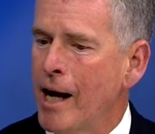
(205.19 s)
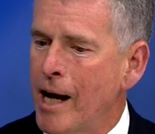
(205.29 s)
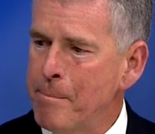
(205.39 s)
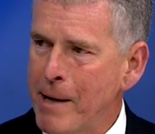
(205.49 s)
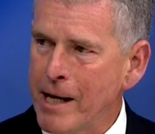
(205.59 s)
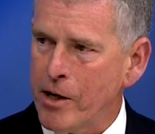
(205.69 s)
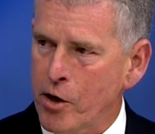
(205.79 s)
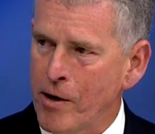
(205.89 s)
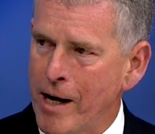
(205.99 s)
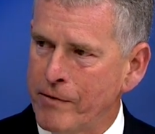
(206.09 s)
Unmanned
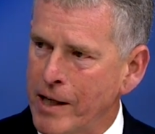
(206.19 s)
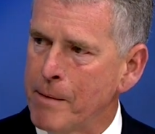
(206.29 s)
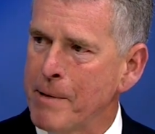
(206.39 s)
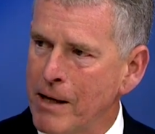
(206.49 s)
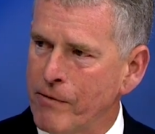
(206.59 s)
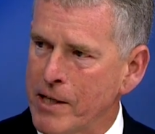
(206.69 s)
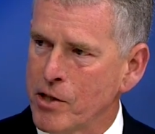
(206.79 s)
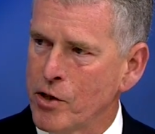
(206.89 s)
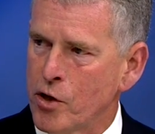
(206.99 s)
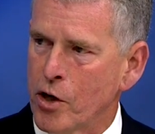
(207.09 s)
aircraft and unmanned
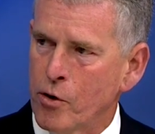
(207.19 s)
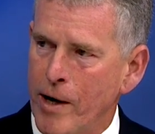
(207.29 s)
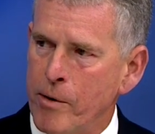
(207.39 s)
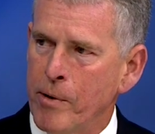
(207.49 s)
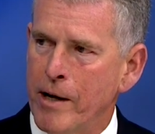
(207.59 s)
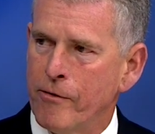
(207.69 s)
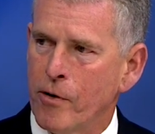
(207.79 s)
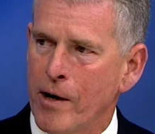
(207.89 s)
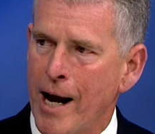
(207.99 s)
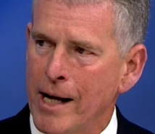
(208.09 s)
vessels are a great way
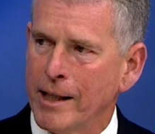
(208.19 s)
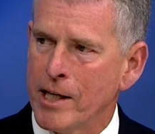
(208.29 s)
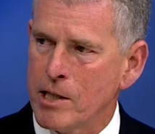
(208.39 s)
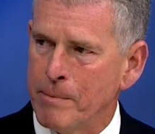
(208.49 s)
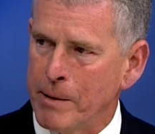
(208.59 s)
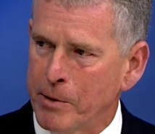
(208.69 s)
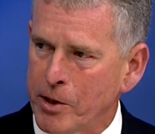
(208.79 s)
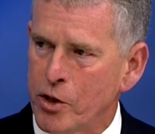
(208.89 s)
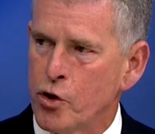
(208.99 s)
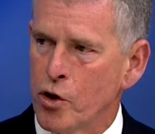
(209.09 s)
for allies to be able to
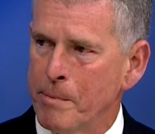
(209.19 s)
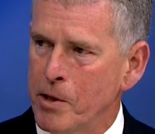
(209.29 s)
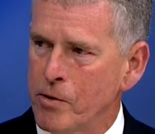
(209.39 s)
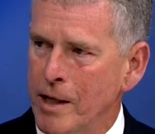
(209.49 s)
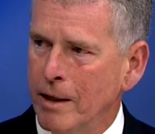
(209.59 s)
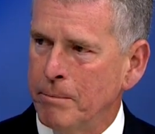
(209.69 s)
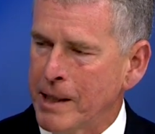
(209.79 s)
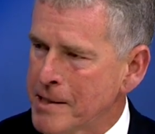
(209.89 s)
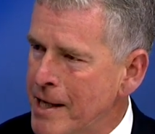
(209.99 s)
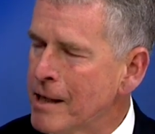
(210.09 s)
contribute
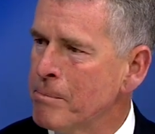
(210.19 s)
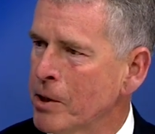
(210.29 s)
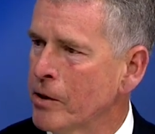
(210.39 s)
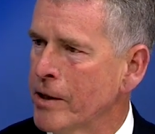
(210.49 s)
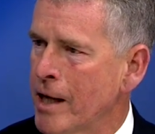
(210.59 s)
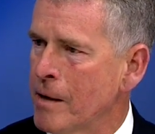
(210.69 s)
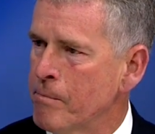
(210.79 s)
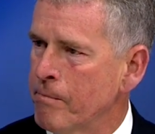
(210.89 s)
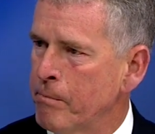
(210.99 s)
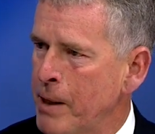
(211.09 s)
because they can build
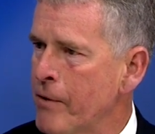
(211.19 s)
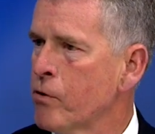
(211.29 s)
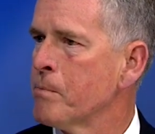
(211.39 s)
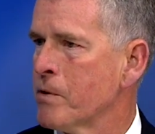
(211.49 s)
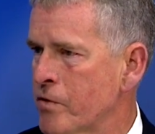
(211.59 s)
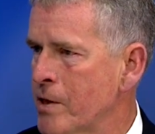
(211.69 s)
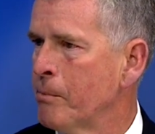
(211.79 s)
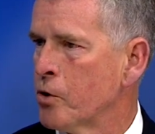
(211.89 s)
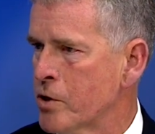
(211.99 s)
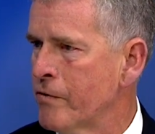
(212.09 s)
platforms of
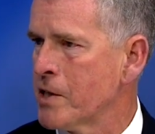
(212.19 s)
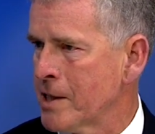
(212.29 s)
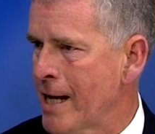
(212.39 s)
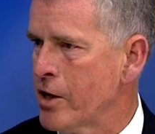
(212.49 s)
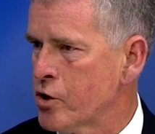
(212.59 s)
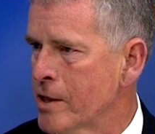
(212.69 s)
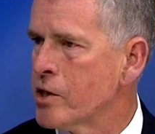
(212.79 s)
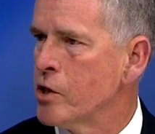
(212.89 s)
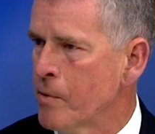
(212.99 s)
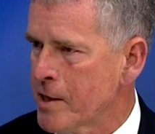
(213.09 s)
similar sophistication as
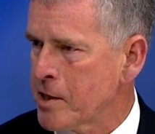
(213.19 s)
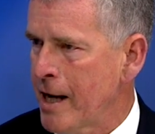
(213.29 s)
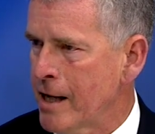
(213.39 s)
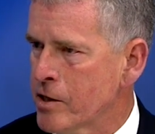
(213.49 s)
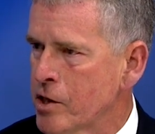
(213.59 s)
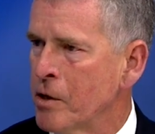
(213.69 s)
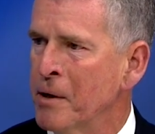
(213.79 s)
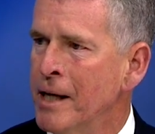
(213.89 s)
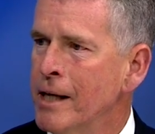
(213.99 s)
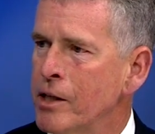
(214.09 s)
the U.S. can. So
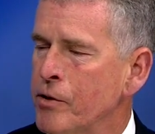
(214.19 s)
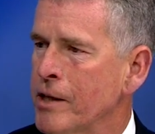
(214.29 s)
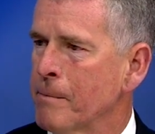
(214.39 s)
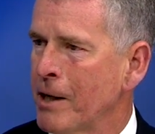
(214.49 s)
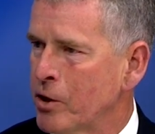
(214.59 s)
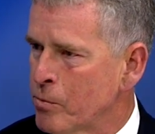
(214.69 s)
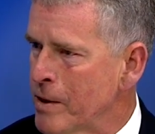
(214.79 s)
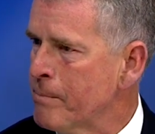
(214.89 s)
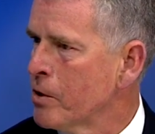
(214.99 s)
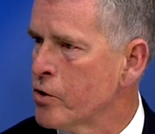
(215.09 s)
you think about the
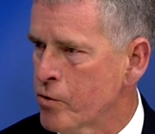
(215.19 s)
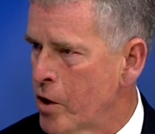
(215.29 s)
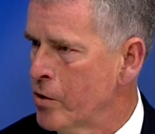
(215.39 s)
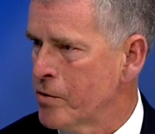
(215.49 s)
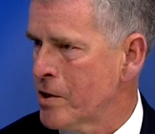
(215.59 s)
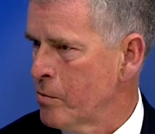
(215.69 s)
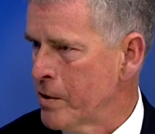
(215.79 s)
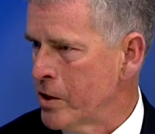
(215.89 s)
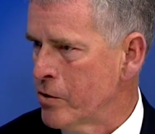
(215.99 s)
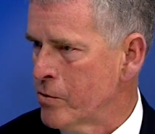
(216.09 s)
Reaper drones that
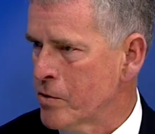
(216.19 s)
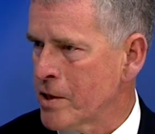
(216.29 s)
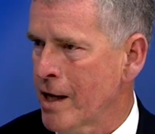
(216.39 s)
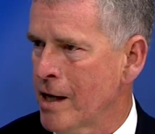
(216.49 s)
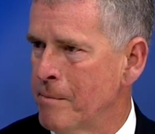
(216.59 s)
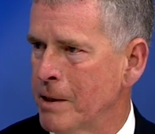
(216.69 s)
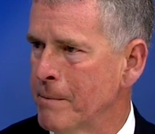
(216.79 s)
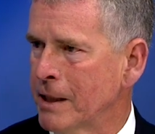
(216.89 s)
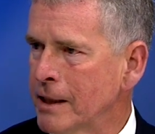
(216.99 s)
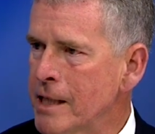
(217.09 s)
we use in the
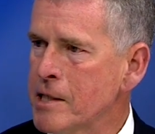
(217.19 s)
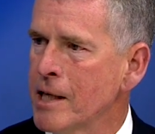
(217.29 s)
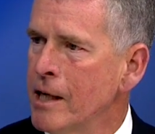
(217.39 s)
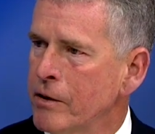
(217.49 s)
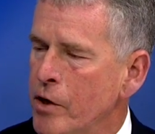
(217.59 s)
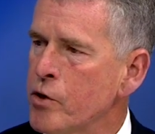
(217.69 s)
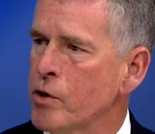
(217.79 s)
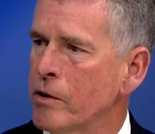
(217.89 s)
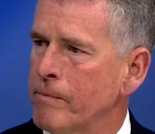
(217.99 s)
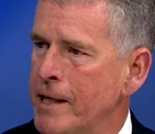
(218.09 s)
Middle East.
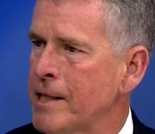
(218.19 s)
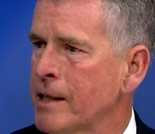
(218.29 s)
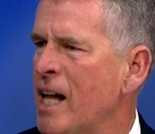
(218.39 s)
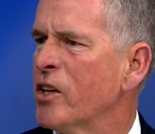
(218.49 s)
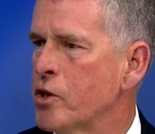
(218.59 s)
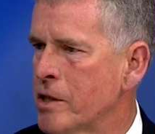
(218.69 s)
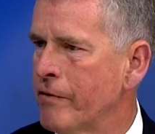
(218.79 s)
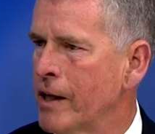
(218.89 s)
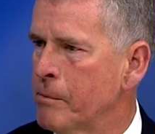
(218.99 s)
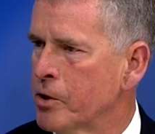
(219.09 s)
That technology is
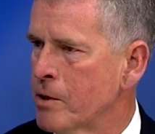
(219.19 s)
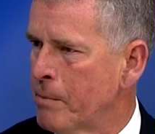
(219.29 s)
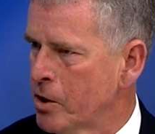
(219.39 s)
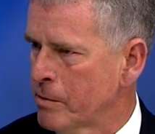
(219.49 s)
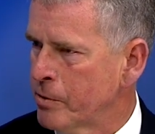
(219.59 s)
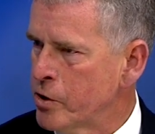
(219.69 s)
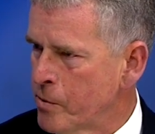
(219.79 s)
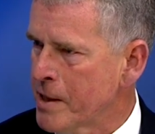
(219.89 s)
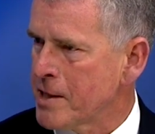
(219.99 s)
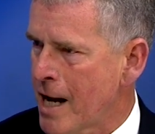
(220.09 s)
available to multiple
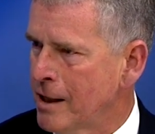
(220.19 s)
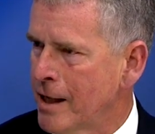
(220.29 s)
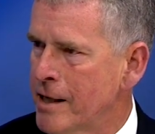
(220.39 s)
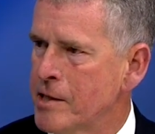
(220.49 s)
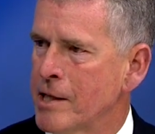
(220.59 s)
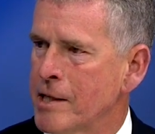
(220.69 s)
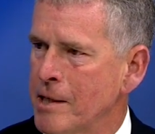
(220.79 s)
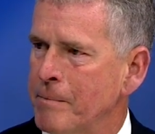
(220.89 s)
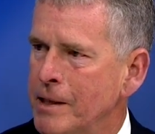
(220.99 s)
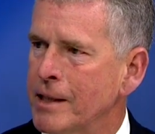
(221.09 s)
U.S. allies, and it's
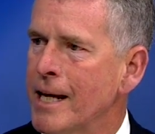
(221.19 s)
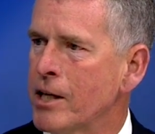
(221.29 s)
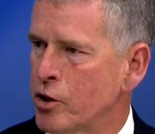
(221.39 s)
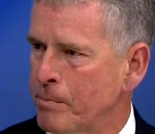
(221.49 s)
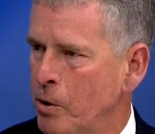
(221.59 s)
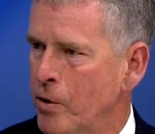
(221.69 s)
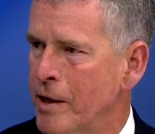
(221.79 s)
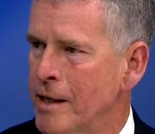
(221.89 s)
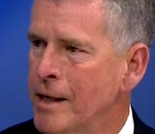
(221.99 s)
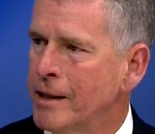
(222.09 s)
something that they could
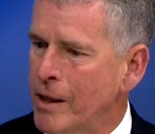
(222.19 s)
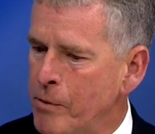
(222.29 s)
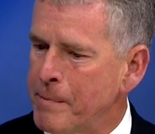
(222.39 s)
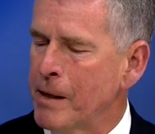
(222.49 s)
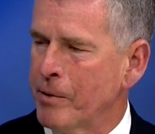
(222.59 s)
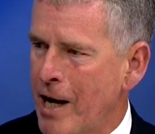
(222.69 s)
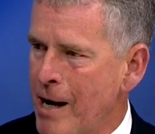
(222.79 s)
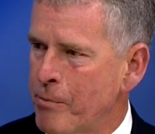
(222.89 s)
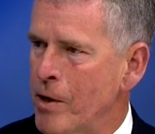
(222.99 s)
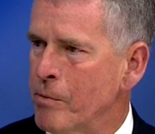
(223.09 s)
deploy that would be able to
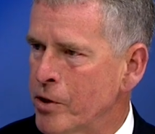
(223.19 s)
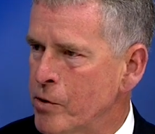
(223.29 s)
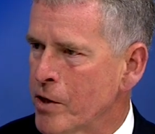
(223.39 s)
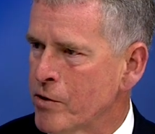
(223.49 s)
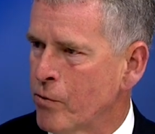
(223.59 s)
operate with U.S.